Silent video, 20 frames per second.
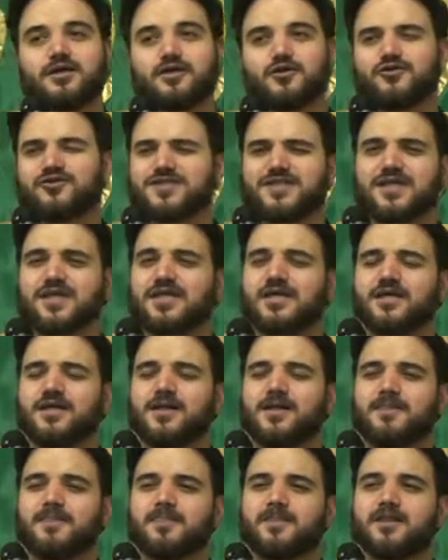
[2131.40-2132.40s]
You see,
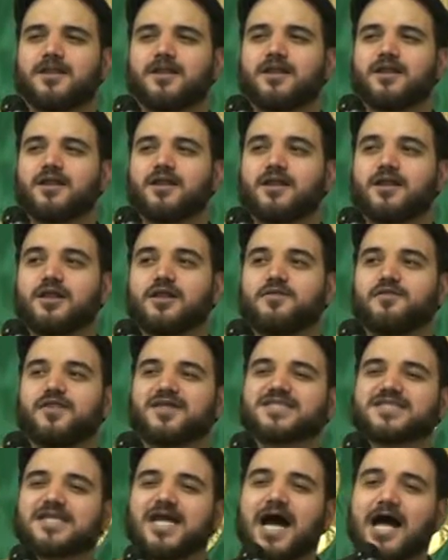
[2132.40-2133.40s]

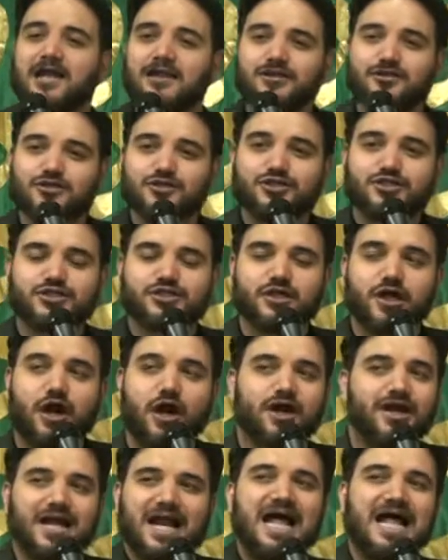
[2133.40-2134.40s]
the scholars
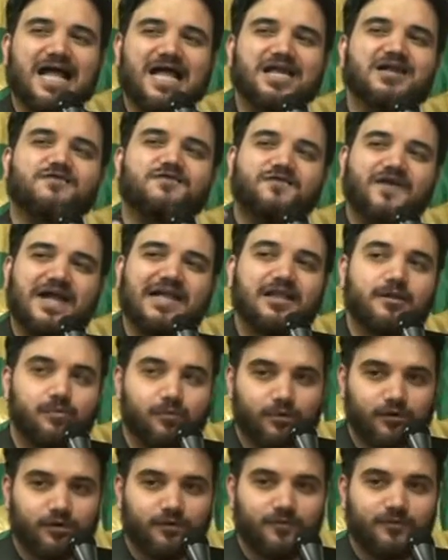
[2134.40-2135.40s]
are not
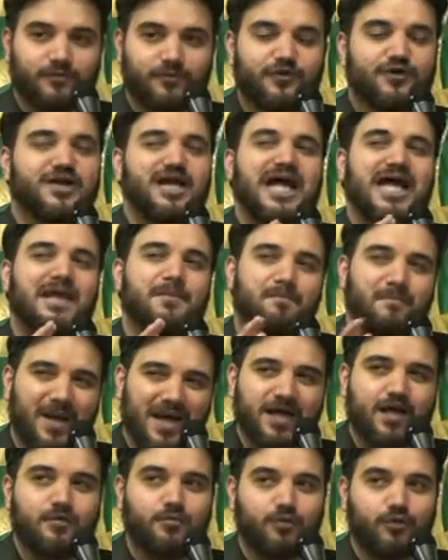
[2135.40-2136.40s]
infallible. They're not
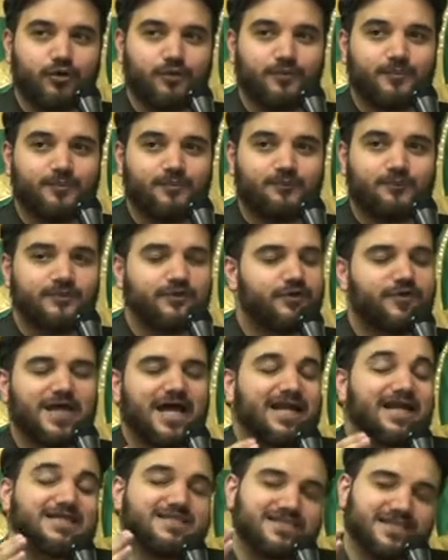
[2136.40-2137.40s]
impeccable. They're
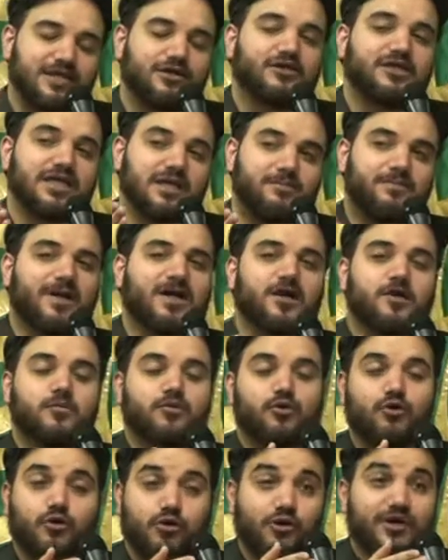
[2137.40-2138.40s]
not necessarily
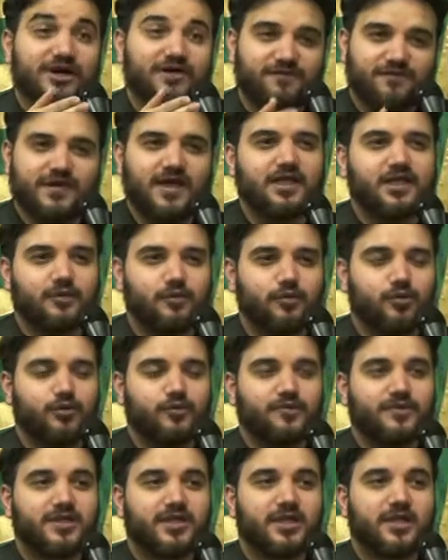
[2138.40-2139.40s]
impeccable or infallible.
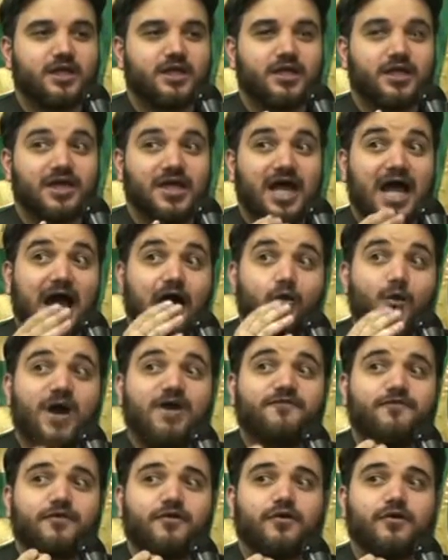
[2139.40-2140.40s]

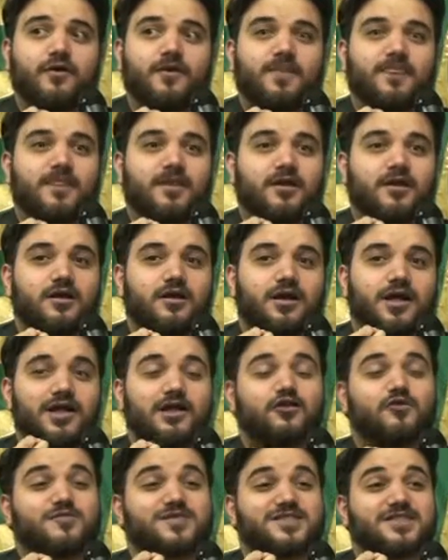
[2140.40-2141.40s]
However,
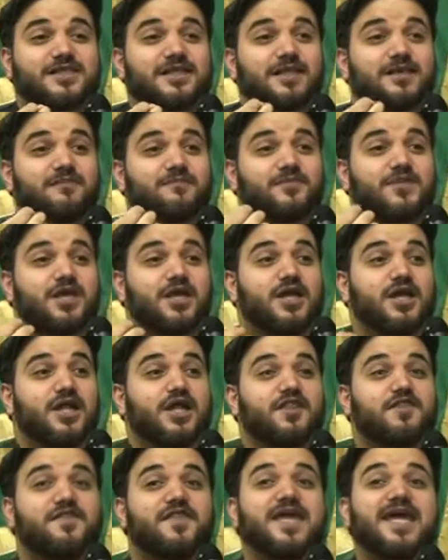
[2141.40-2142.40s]
alaykum assalam,
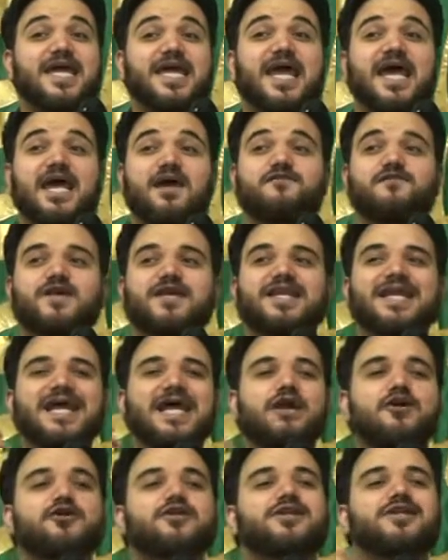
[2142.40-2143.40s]
they have
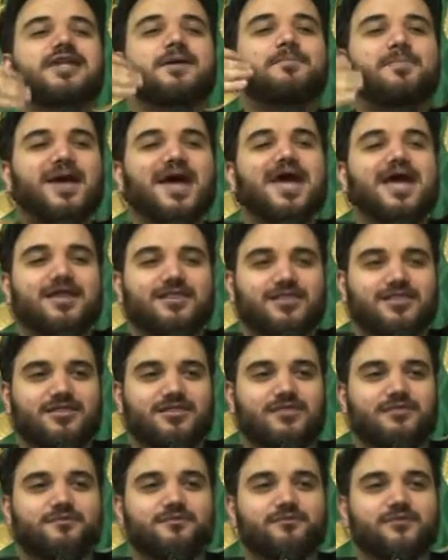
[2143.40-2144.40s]
inherited a path